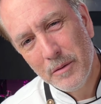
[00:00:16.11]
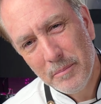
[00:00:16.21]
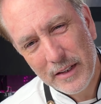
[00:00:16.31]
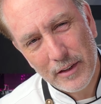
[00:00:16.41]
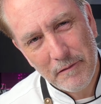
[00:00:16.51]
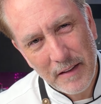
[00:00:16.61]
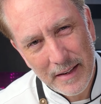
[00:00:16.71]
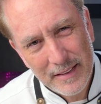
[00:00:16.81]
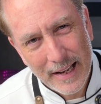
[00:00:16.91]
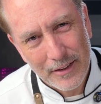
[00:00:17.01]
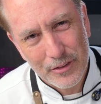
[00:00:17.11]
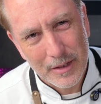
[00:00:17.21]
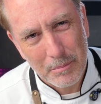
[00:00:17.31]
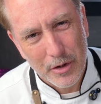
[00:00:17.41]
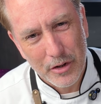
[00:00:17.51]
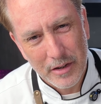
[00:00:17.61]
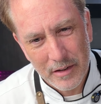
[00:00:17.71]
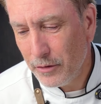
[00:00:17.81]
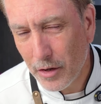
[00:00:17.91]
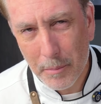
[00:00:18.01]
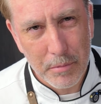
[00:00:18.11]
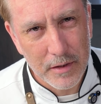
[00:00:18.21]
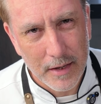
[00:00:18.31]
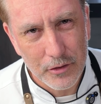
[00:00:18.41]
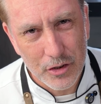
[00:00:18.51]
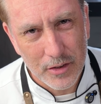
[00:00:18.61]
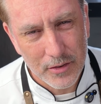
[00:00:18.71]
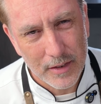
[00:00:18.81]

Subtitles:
Makes a fantastic burger. It's not pretentious,